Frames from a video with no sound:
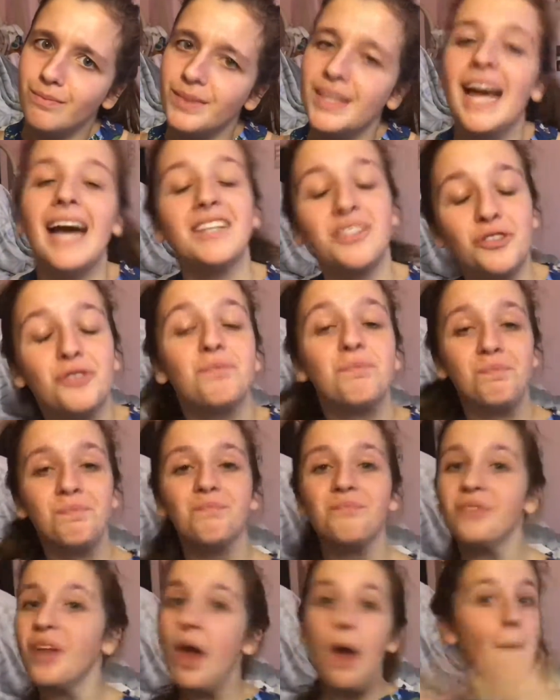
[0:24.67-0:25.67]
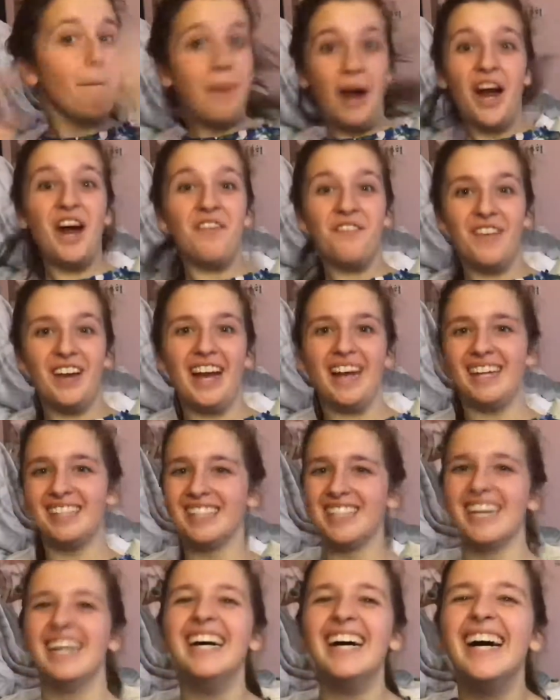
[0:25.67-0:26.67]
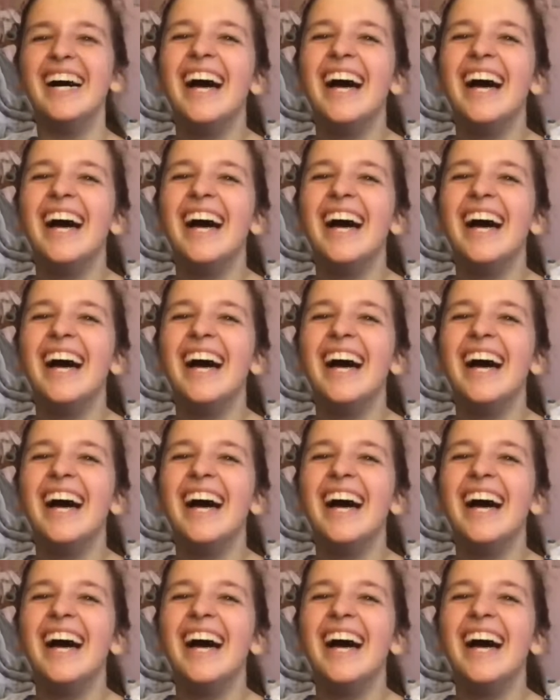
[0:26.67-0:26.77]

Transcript: Yes. Perfect!